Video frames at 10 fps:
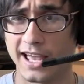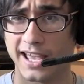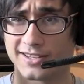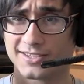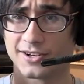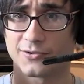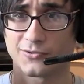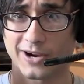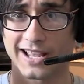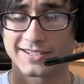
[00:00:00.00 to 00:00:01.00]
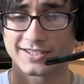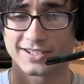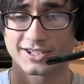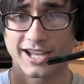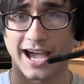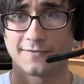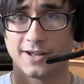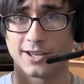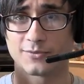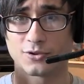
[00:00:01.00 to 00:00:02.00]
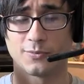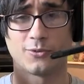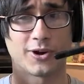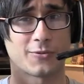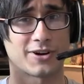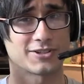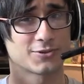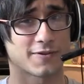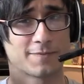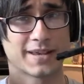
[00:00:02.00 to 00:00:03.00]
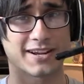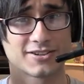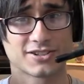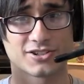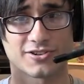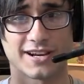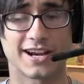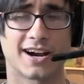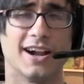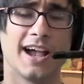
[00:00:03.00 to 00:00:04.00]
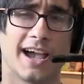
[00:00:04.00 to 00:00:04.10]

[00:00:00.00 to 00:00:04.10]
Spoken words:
it's going to raise the chat volume to a point where it sort of pierces your ear.